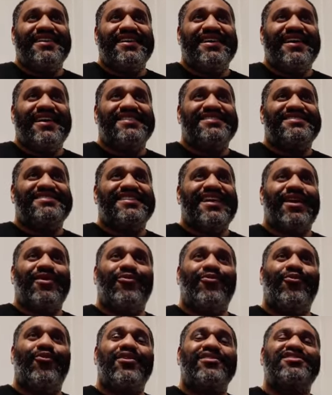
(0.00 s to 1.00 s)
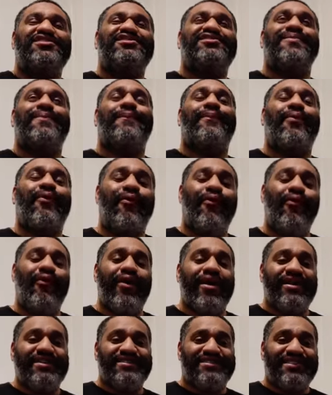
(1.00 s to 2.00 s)
it's like, what's the
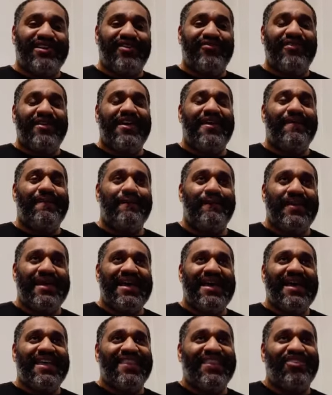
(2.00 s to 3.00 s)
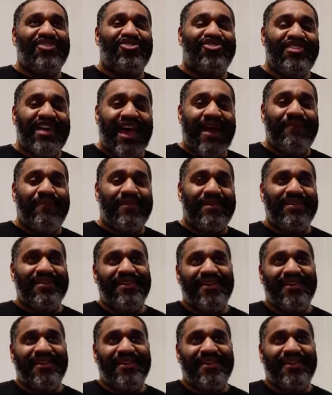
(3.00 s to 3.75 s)
point of him being the champion?